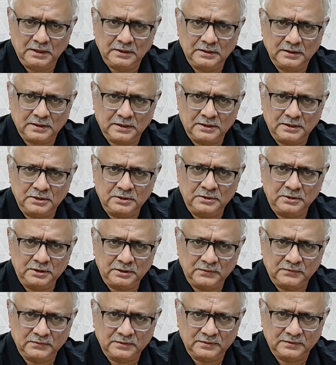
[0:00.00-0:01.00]
In the
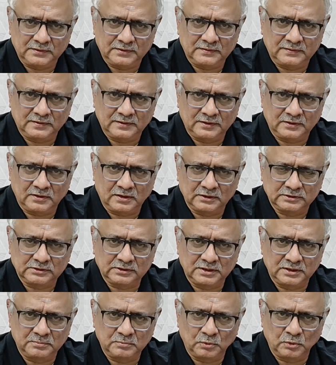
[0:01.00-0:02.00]
continuing discussions and
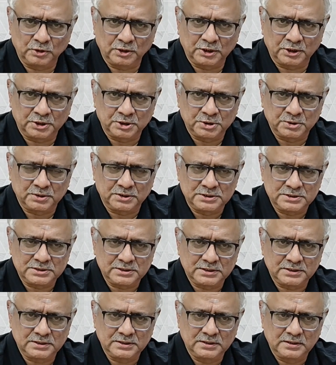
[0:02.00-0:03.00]
talks on motor
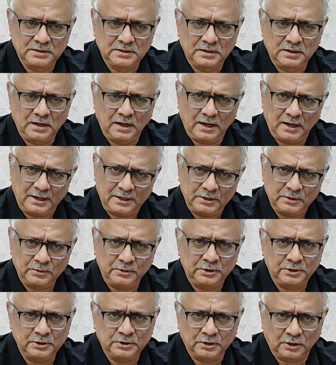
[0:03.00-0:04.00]
insurance, I am
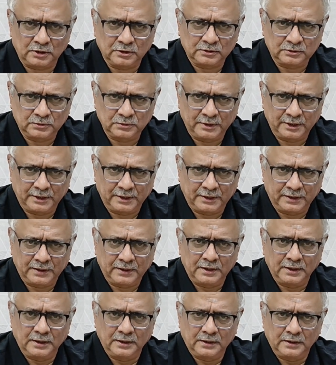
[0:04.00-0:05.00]
going to talk today
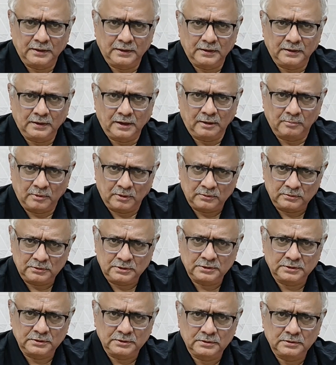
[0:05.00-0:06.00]

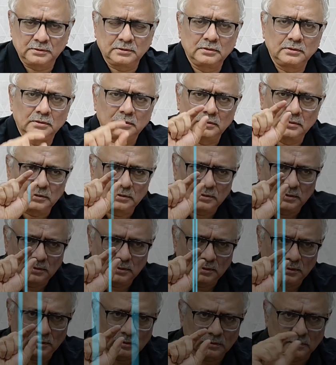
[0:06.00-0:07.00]
about
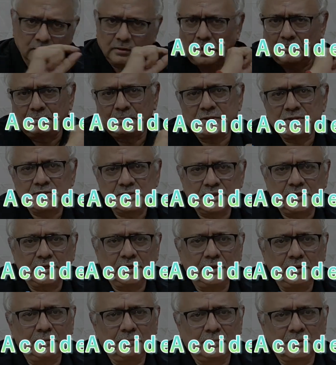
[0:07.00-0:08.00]

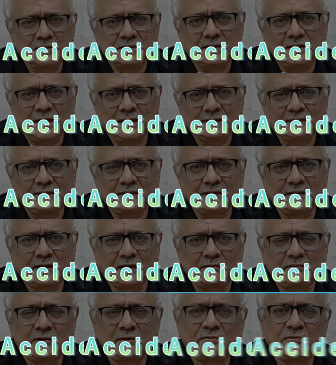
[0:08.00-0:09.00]
compulsory personal
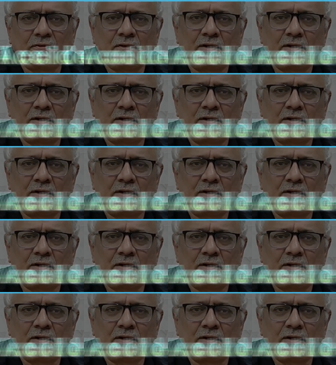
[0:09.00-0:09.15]
accident cover